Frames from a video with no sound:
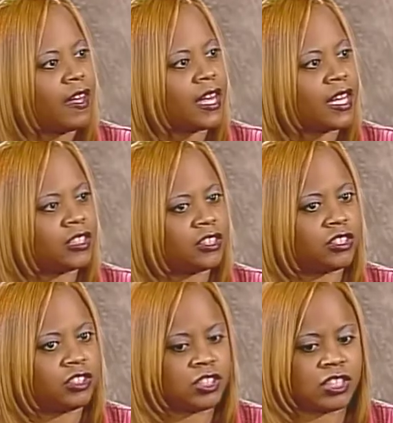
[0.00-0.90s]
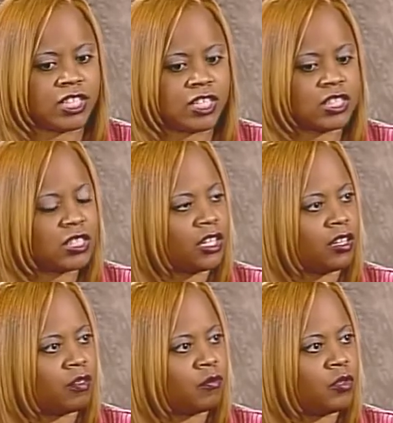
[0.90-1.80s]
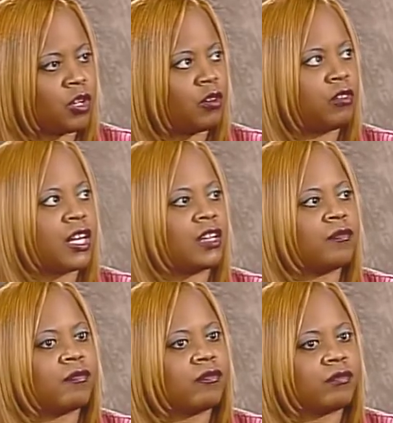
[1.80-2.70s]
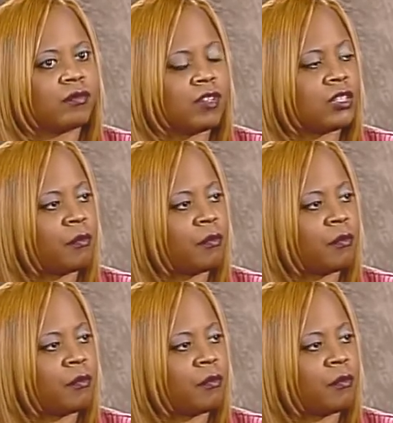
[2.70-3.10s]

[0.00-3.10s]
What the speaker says: and to teach them, that in